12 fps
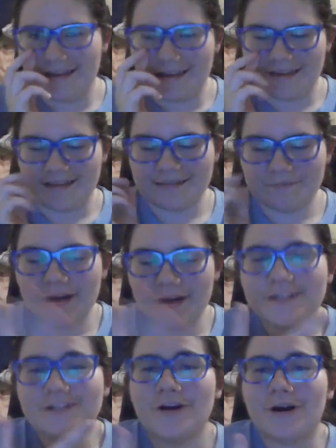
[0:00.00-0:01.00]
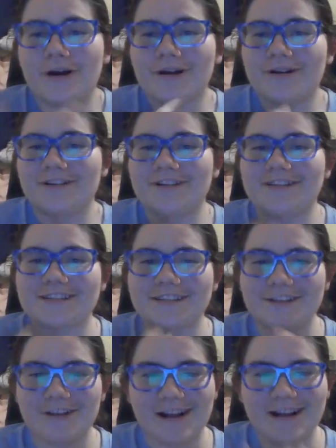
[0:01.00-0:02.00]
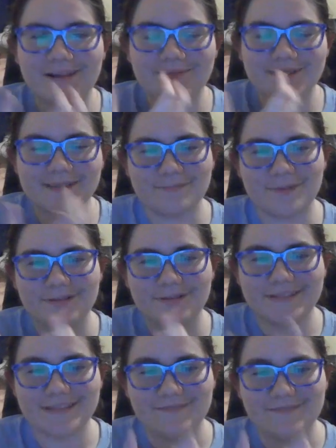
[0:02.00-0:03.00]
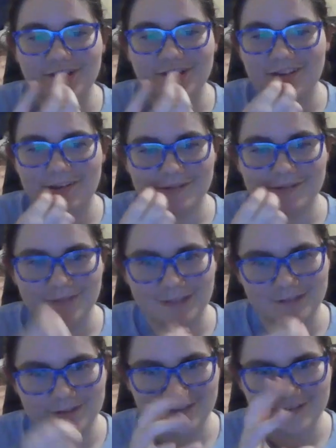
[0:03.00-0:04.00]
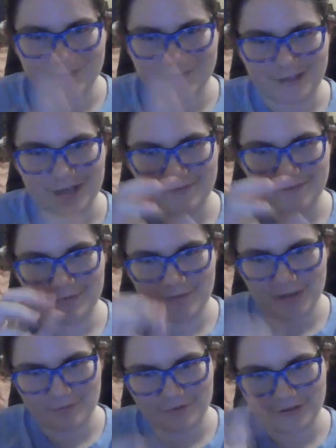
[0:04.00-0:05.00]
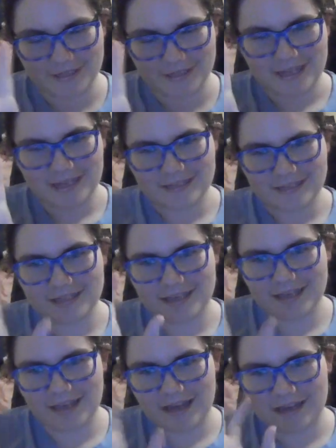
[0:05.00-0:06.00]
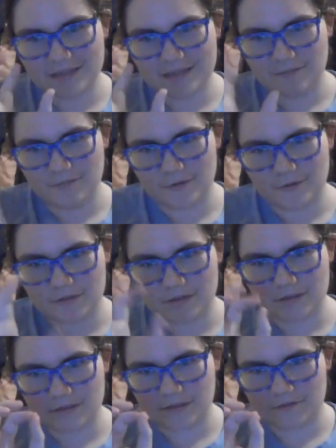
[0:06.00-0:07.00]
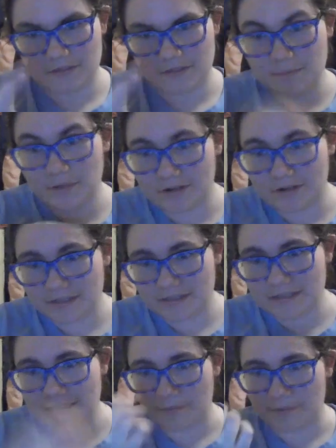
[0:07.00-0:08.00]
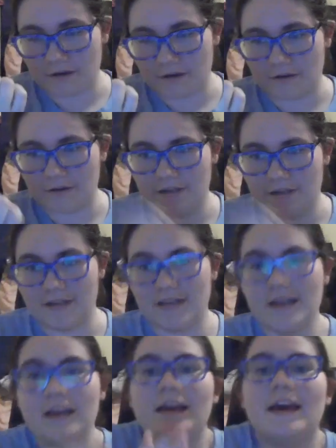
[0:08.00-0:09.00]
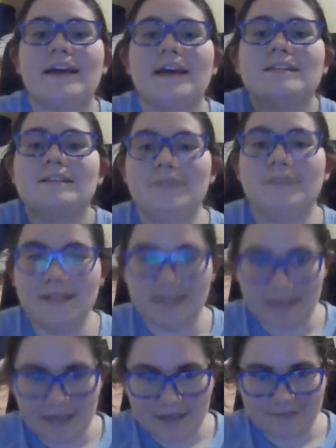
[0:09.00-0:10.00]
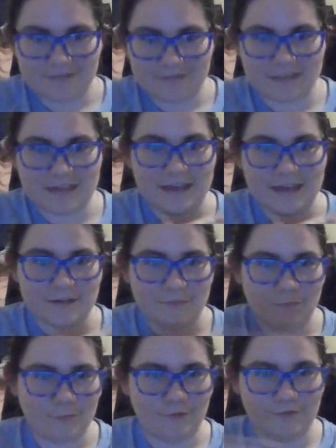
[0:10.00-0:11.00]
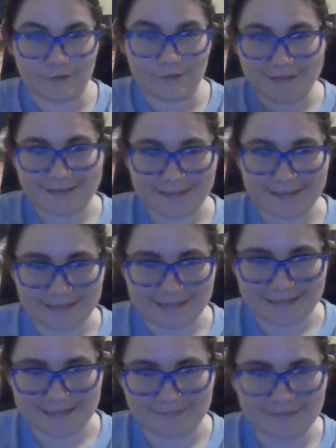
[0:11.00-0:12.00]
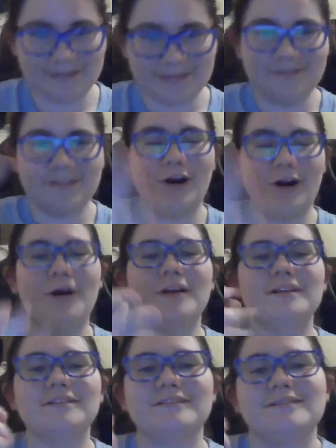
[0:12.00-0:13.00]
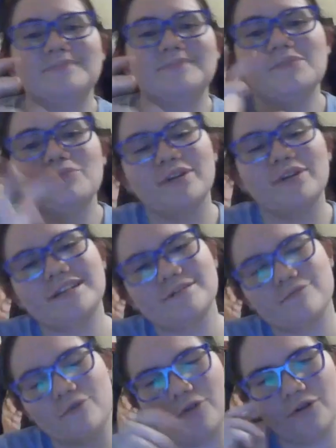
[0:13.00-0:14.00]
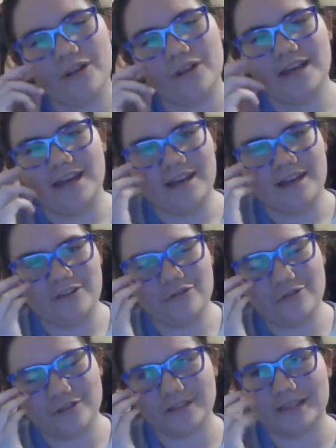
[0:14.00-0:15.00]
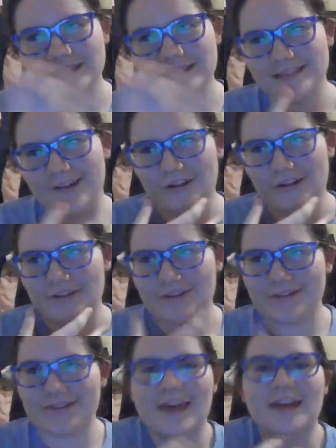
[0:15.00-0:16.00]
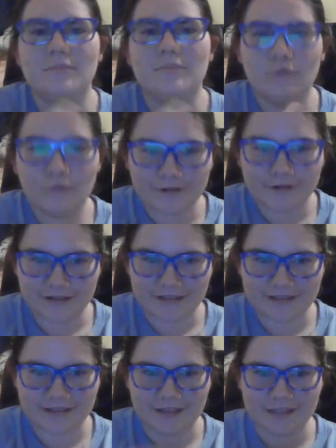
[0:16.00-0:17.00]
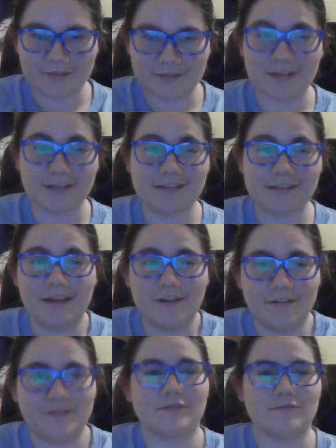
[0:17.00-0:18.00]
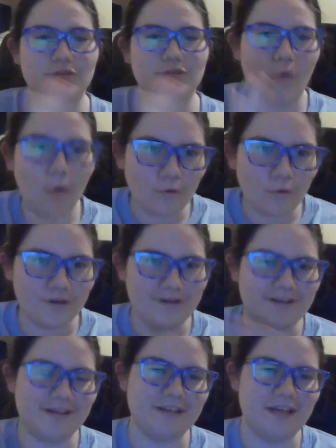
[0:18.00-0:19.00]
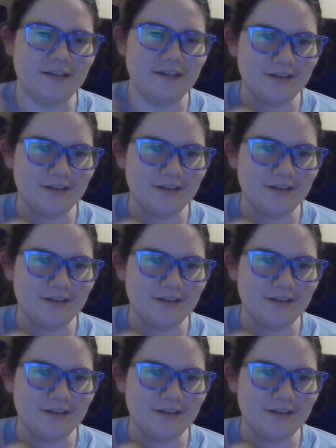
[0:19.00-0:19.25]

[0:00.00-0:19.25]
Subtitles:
is much harder to describe. His appearances in video games are much harder to describe and pinpoint, seeing as most of his appearances appear in X-Men games, not Wolverine games. So it's hard to pinpoint his role, and usually it's not that important, especially because a lot of these are so old and it doesn't get